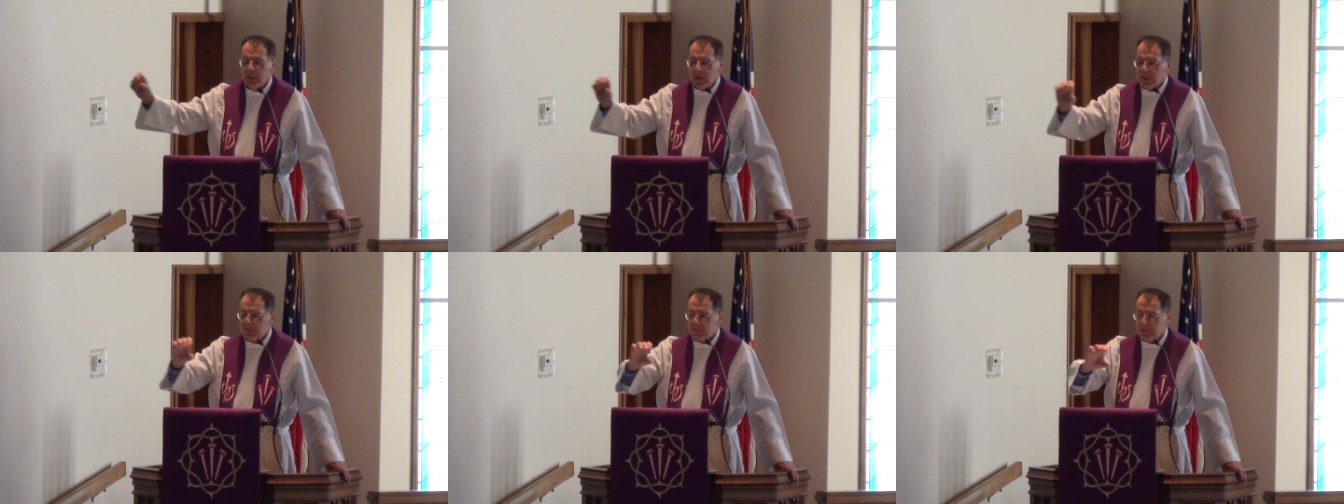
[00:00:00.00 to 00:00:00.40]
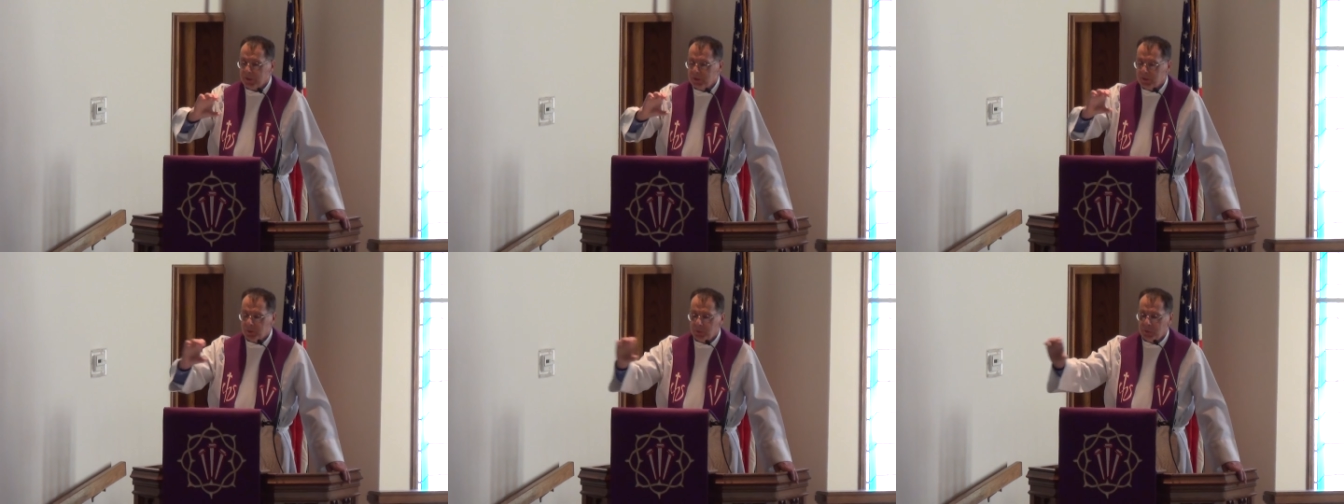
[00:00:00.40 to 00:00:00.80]
I
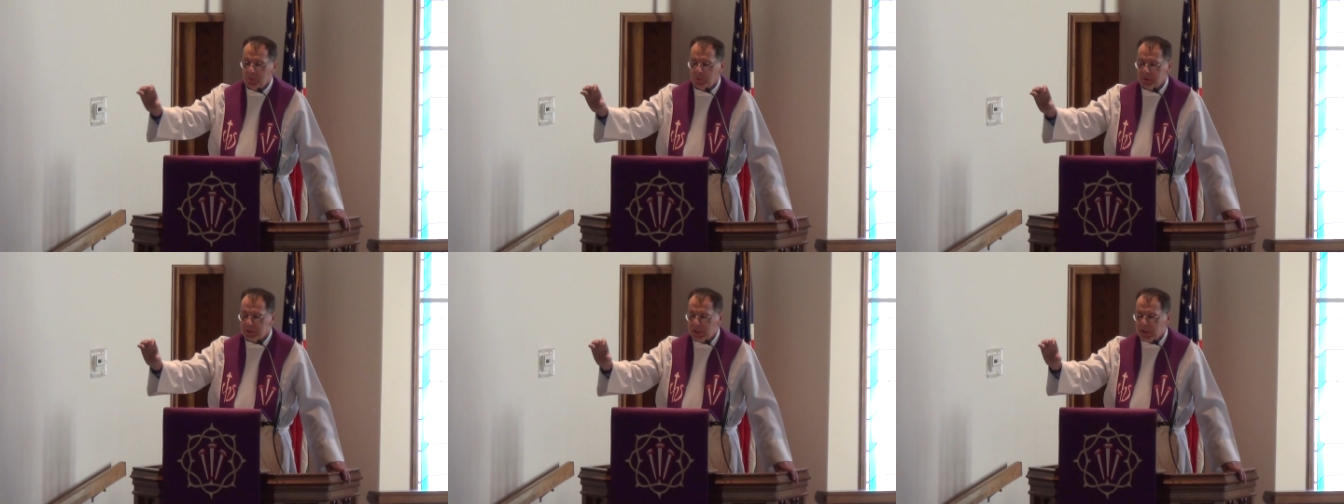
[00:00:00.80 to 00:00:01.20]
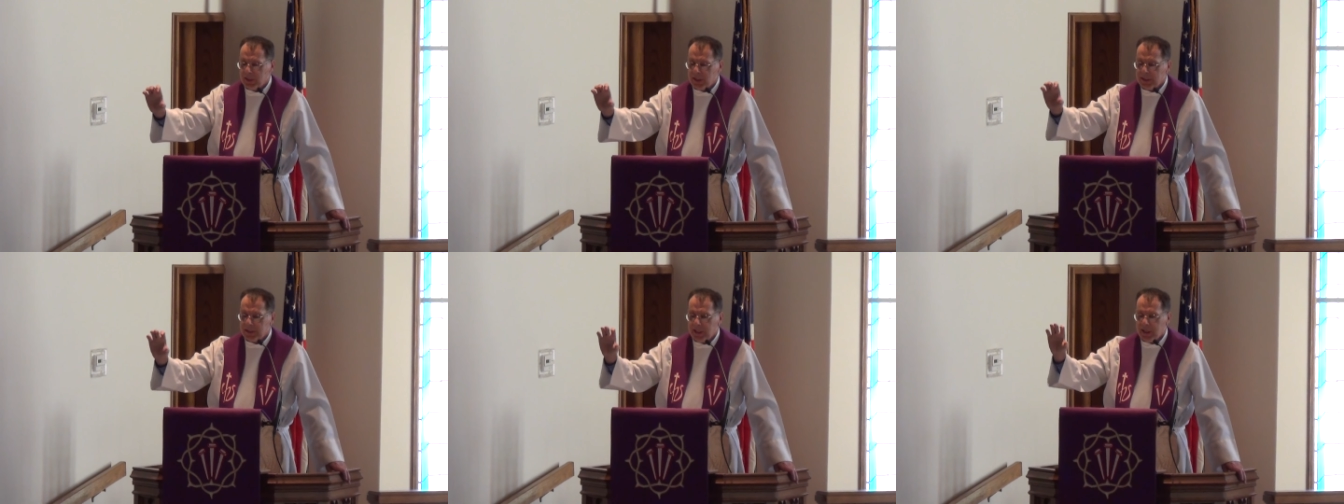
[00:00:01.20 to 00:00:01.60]
said to Jan,
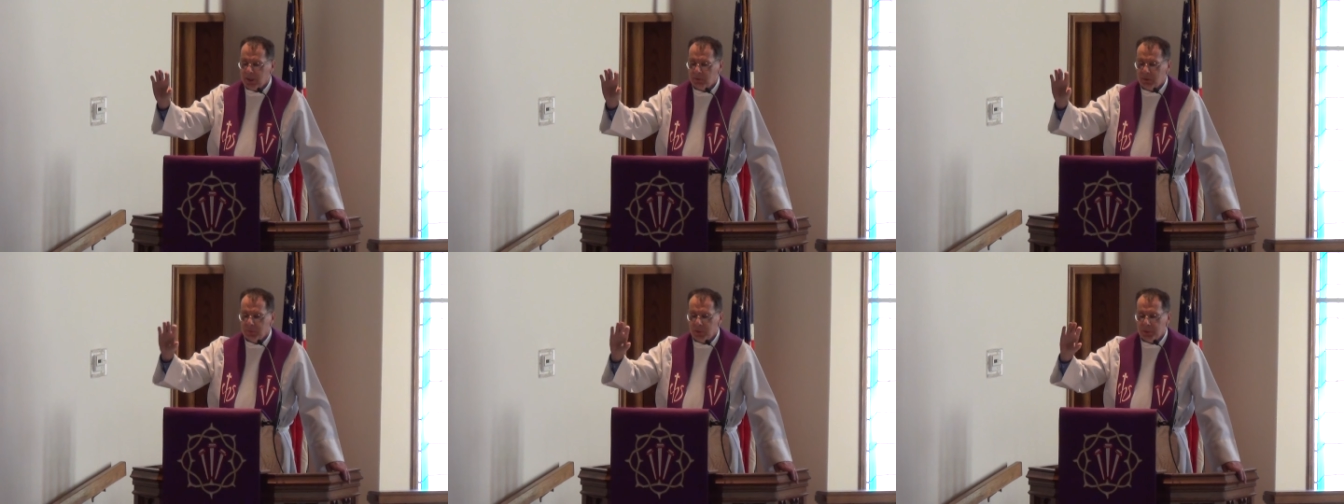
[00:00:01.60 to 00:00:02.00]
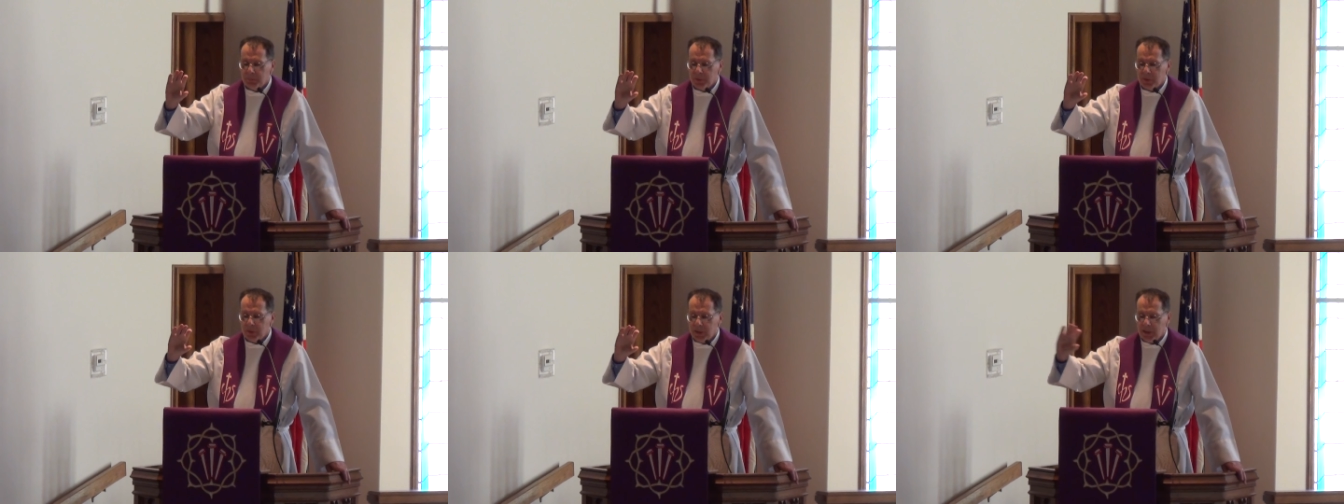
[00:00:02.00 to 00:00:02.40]
I can't remember